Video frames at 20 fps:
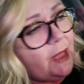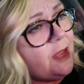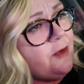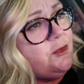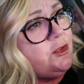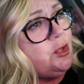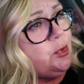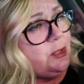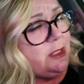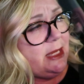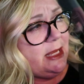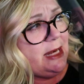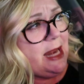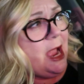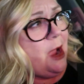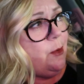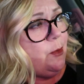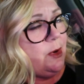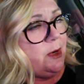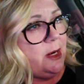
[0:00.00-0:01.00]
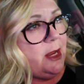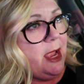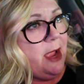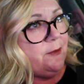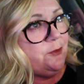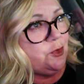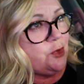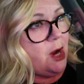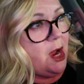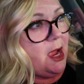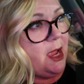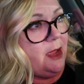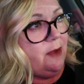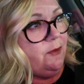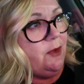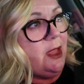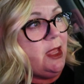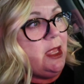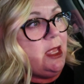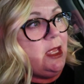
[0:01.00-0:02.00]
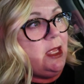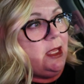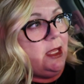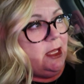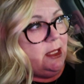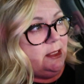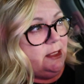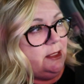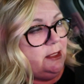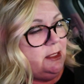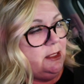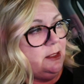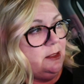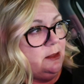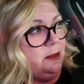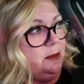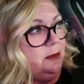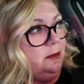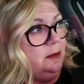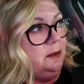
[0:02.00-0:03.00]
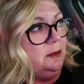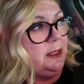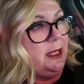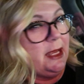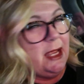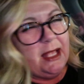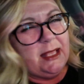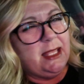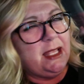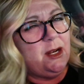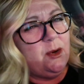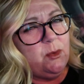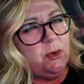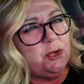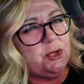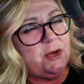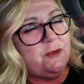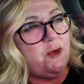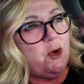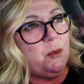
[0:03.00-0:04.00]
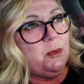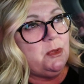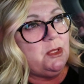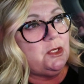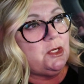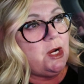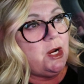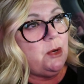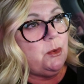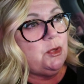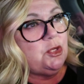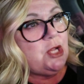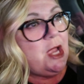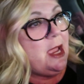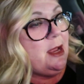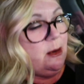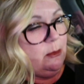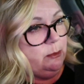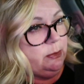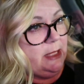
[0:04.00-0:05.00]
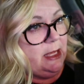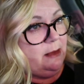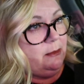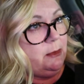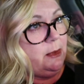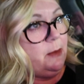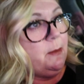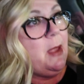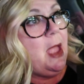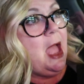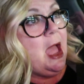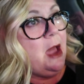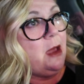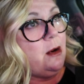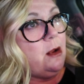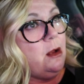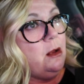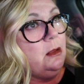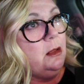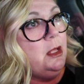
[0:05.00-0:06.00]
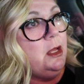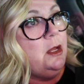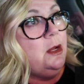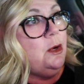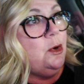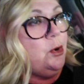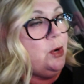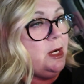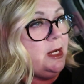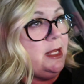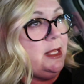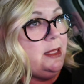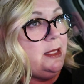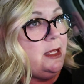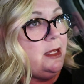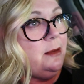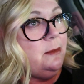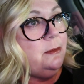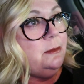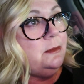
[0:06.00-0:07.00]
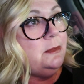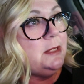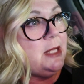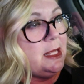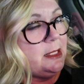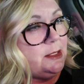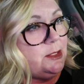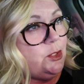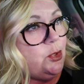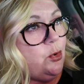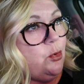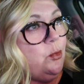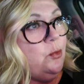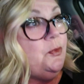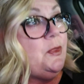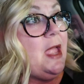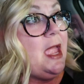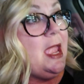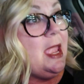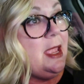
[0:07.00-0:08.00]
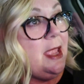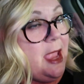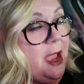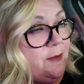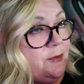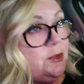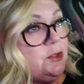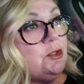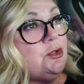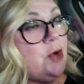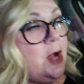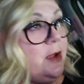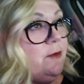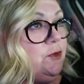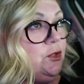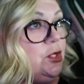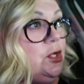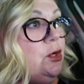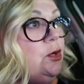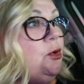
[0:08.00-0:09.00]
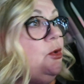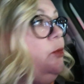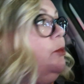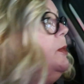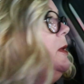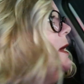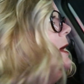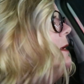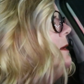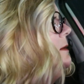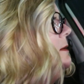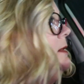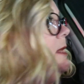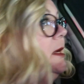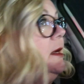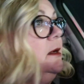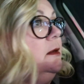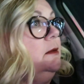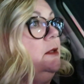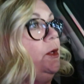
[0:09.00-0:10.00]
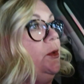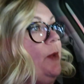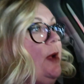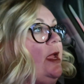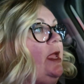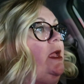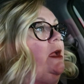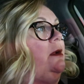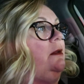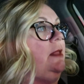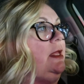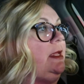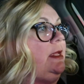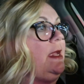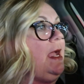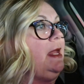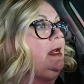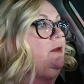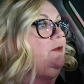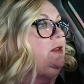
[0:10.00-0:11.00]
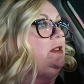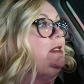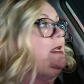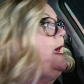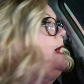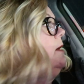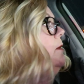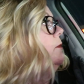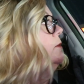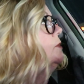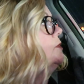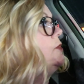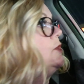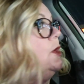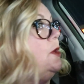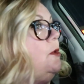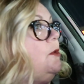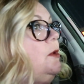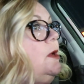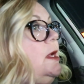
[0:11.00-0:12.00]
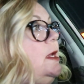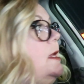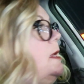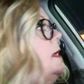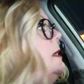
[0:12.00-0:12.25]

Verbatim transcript: even though it's like an hour and a half drive, it's still like they don't want to drive home in the dark, which I don't blame them at all. Courtney and them, not so. They have a drive too, but they're, they're right here, like kind of in town. So